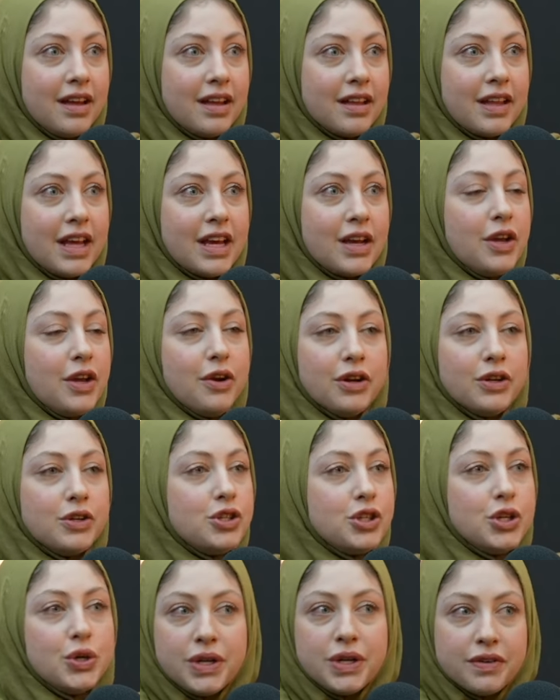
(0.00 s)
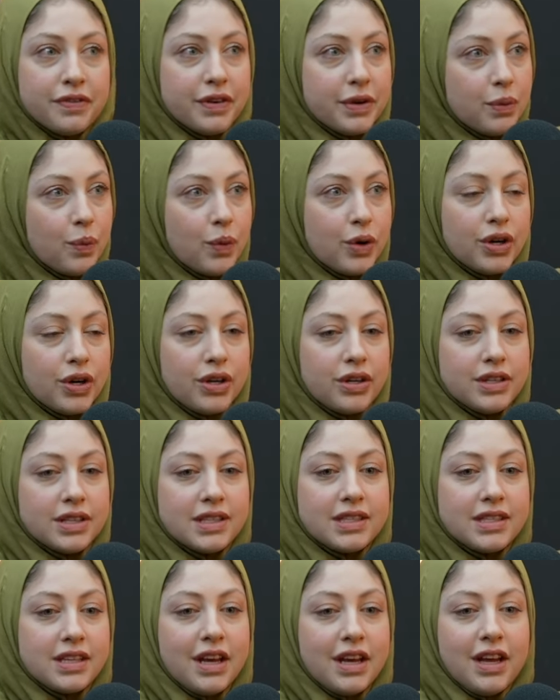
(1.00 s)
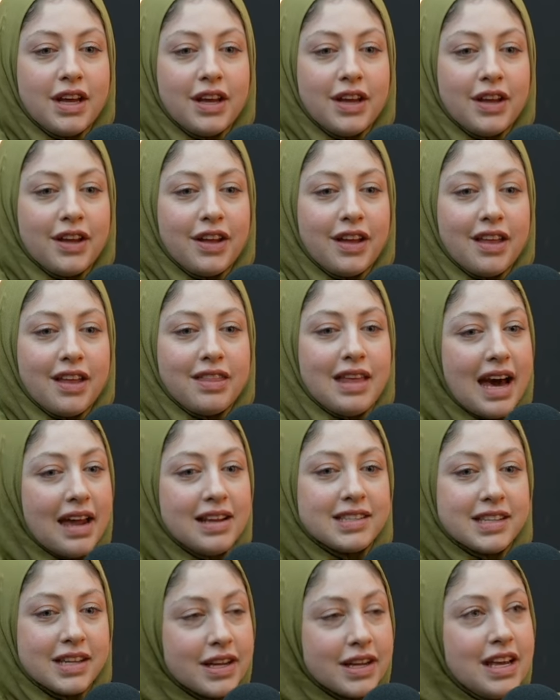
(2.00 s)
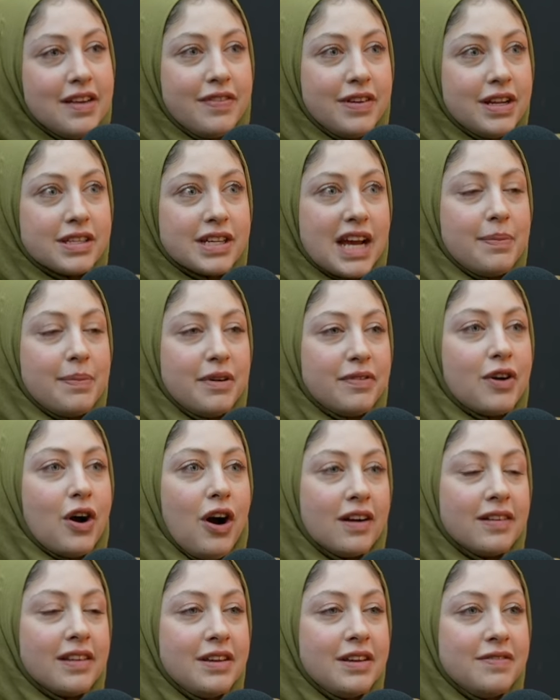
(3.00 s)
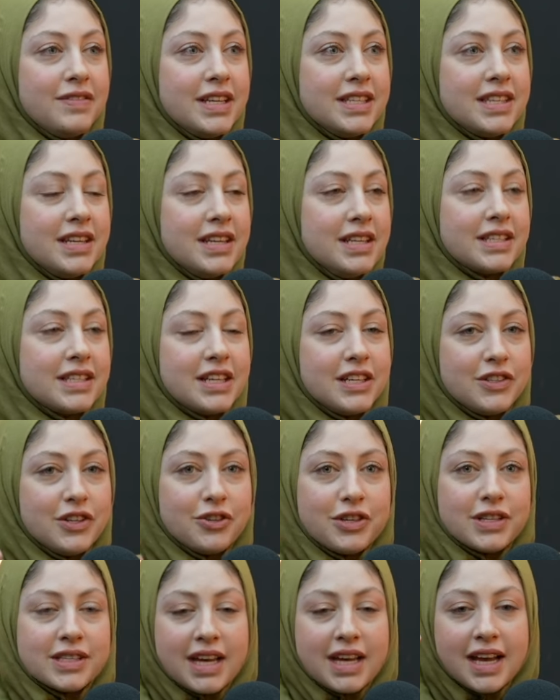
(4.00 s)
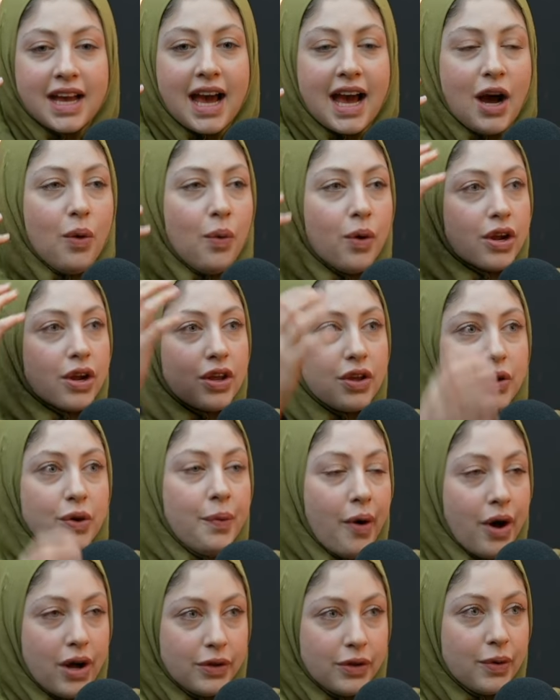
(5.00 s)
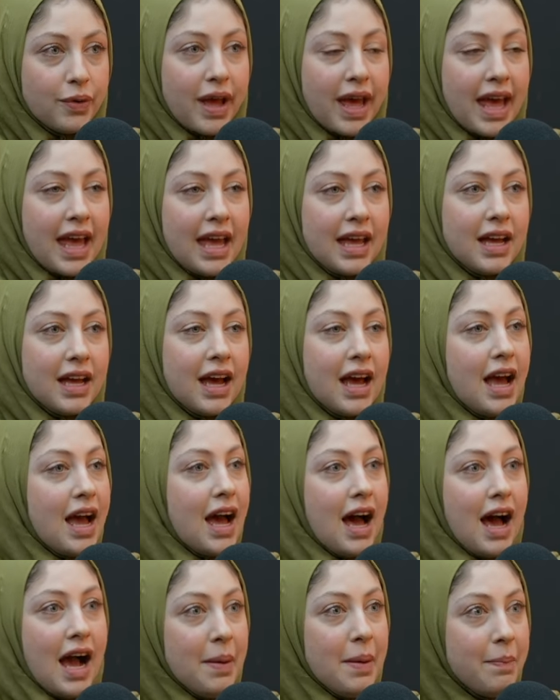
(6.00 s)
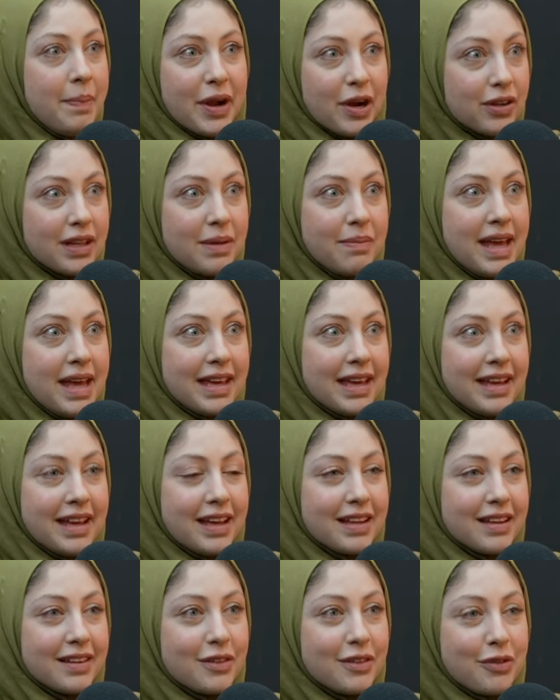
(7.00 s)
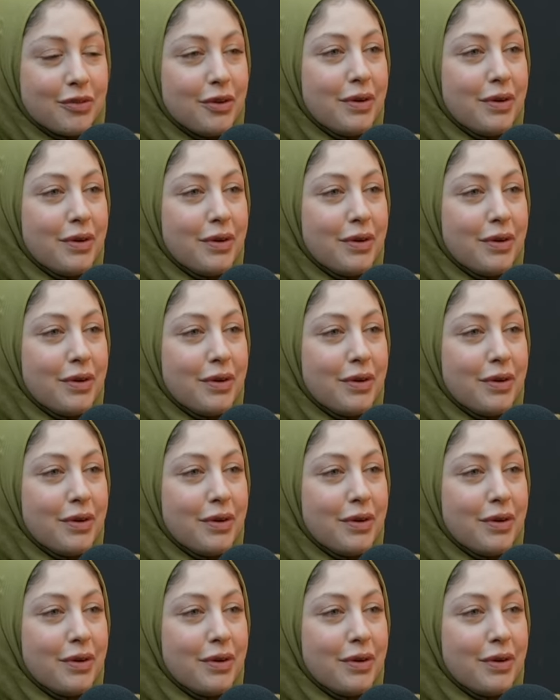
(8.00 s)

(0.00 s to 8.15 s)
like you're in two different worlds that is a, even a type of cognitive dissonance because you're just like how are you all okay I'm barely making it through